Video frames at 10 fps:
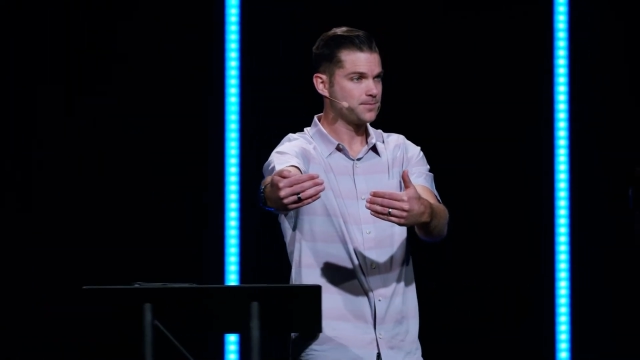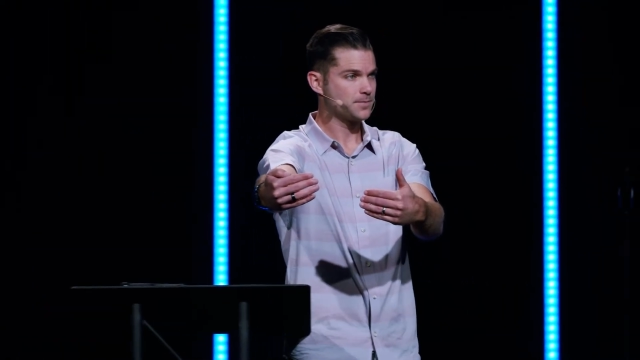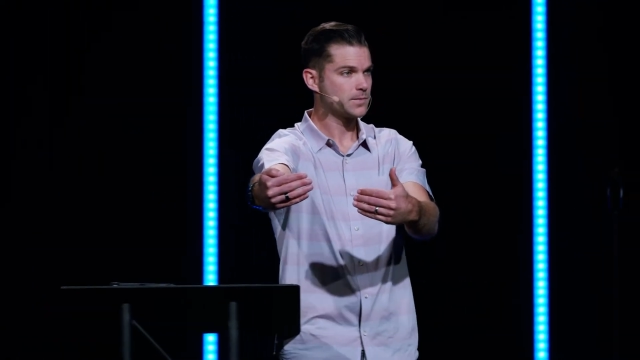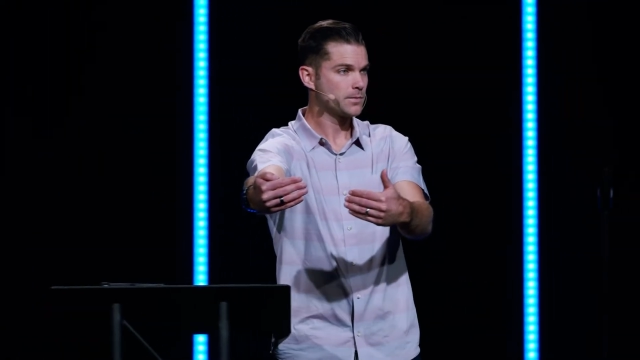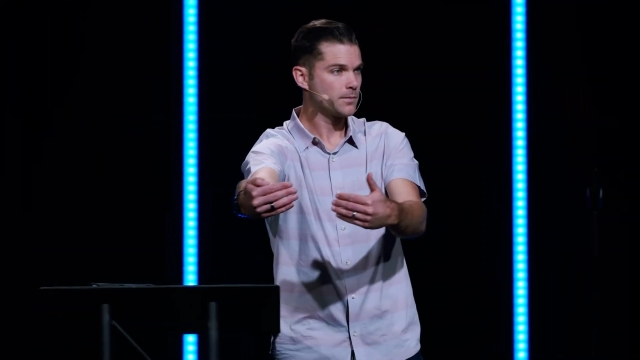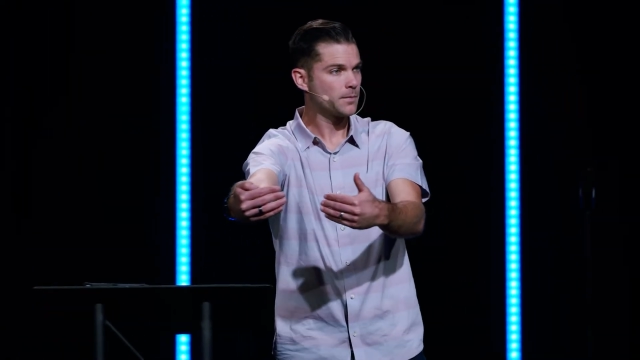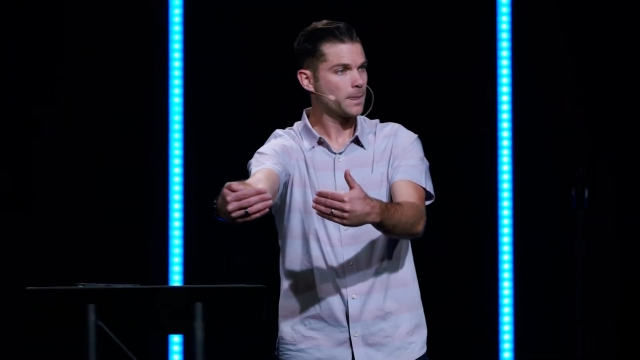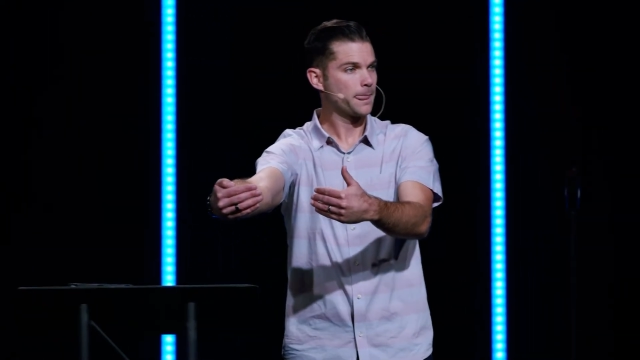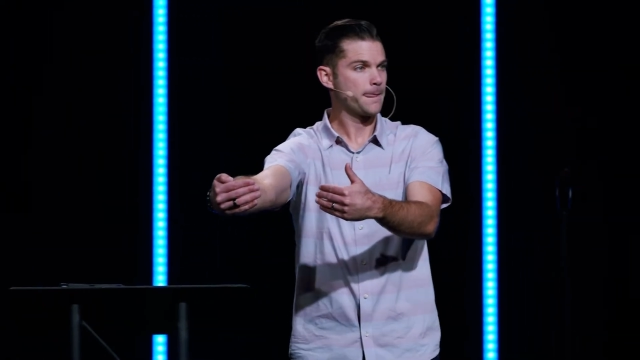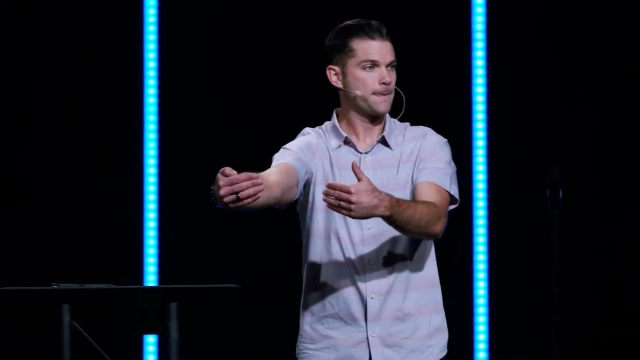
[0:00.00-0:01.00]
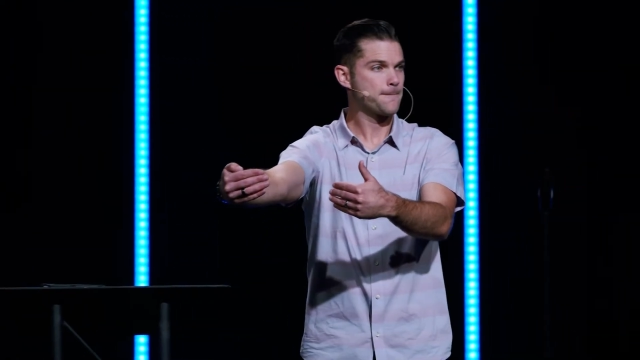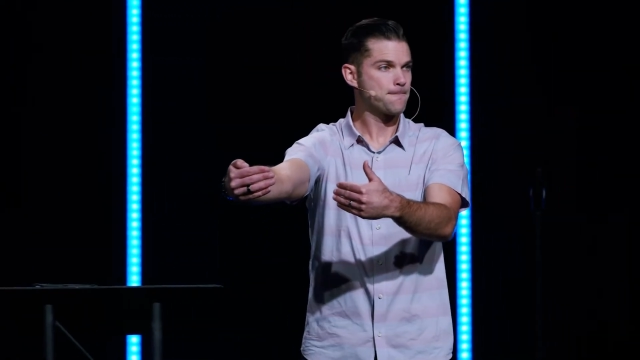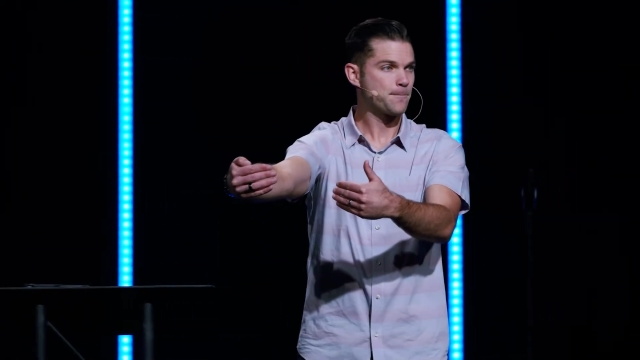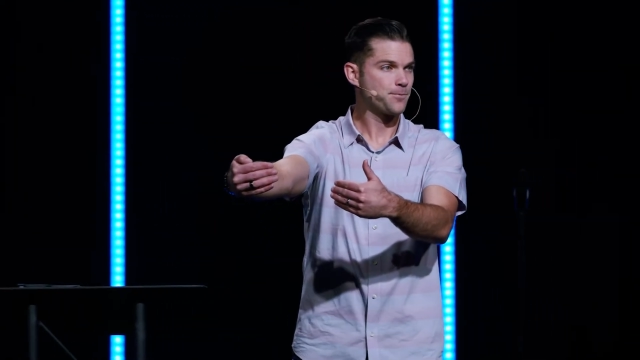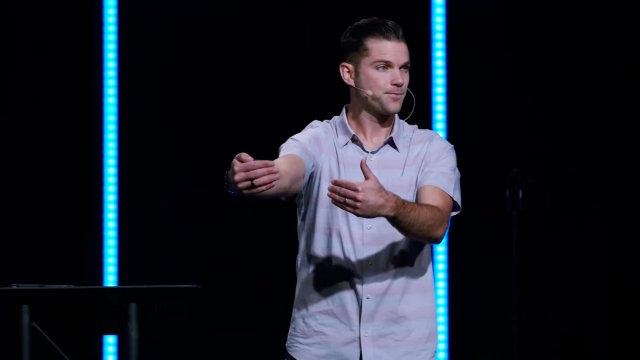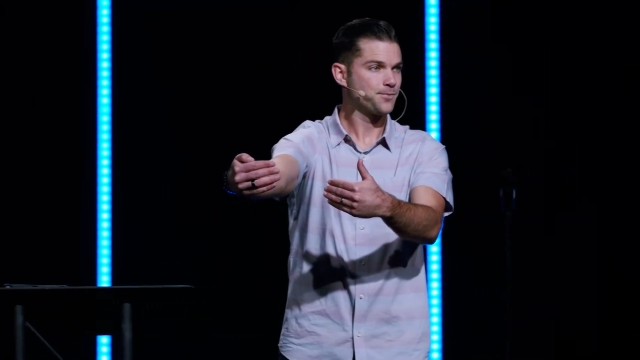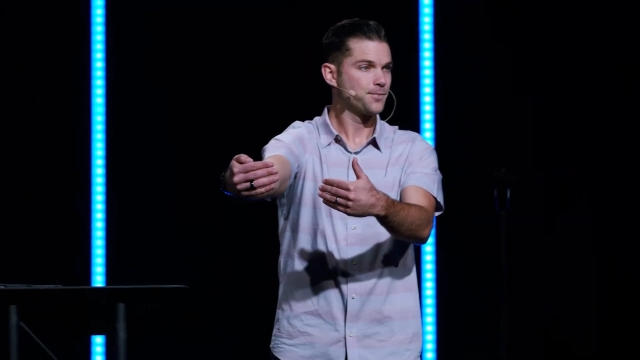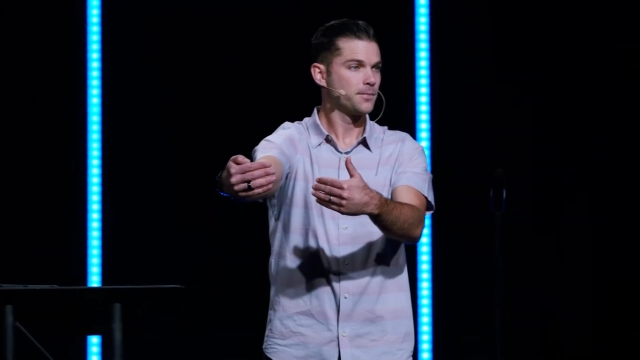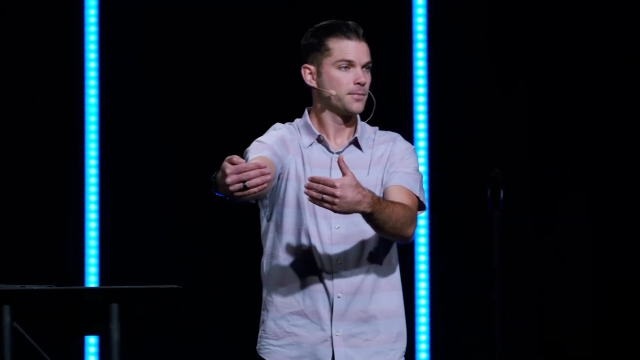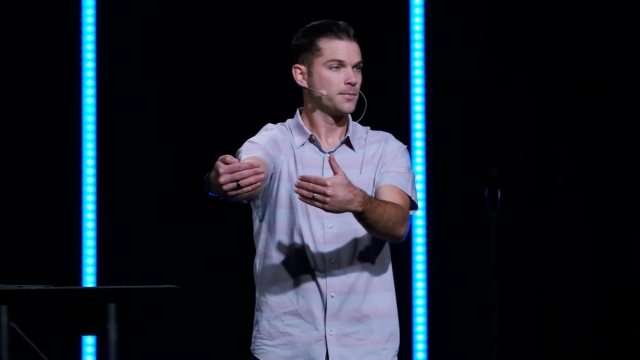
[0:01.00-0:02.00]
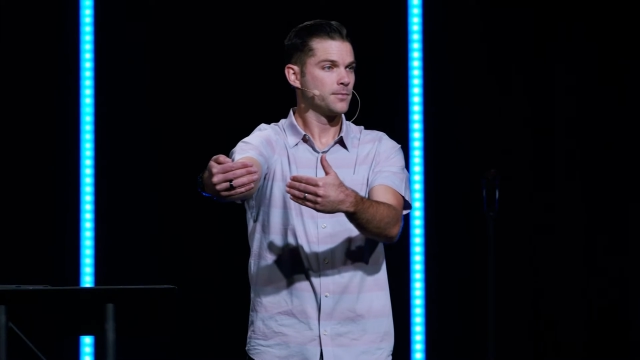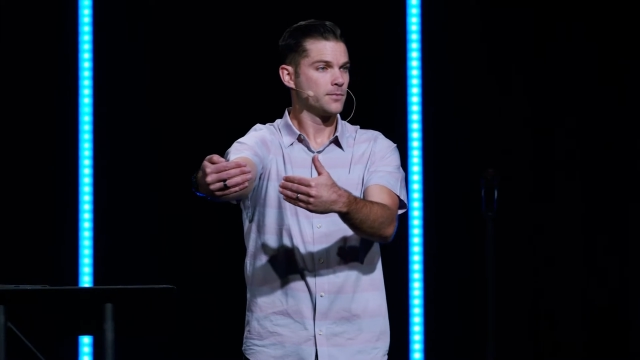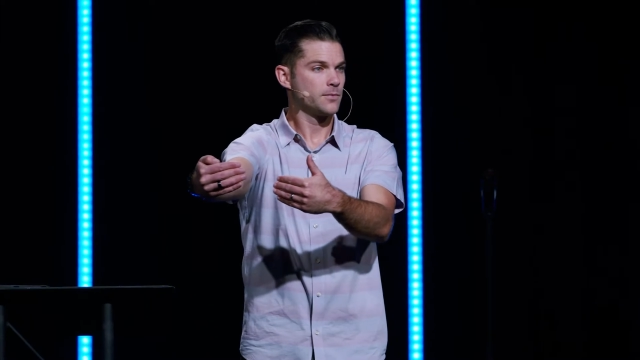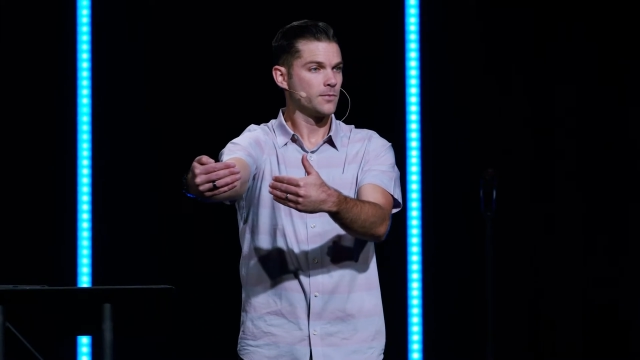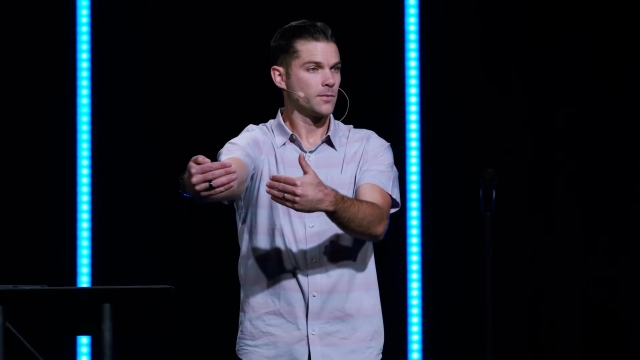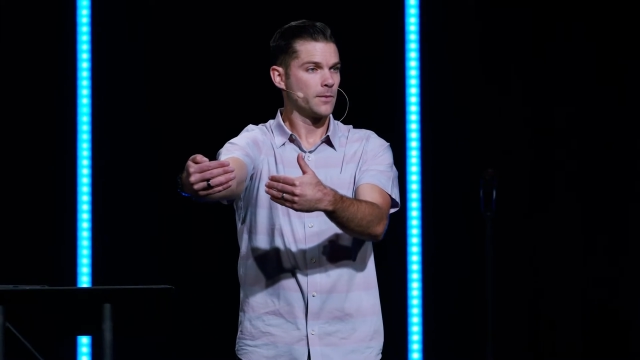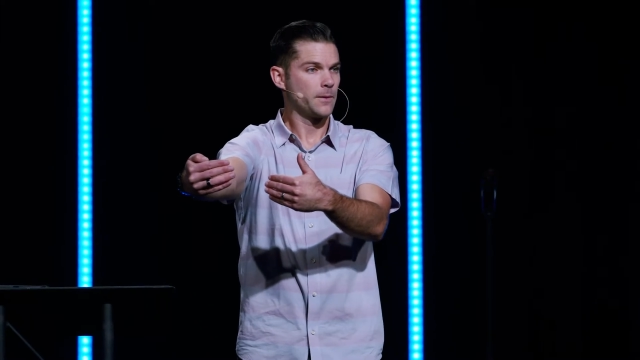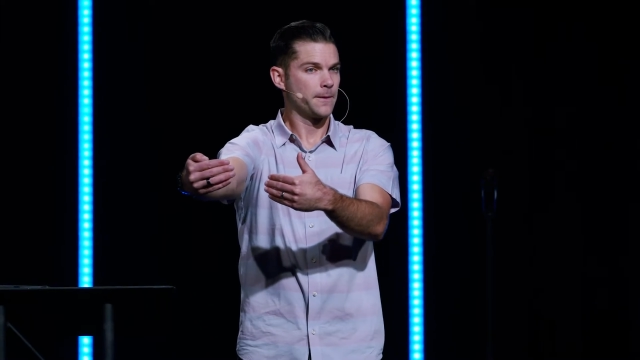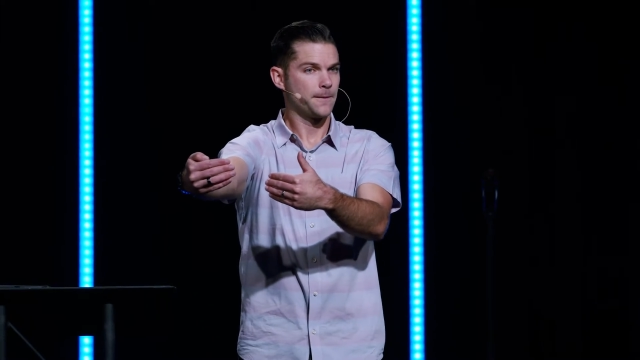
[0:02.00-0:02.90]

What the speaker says: [no speech]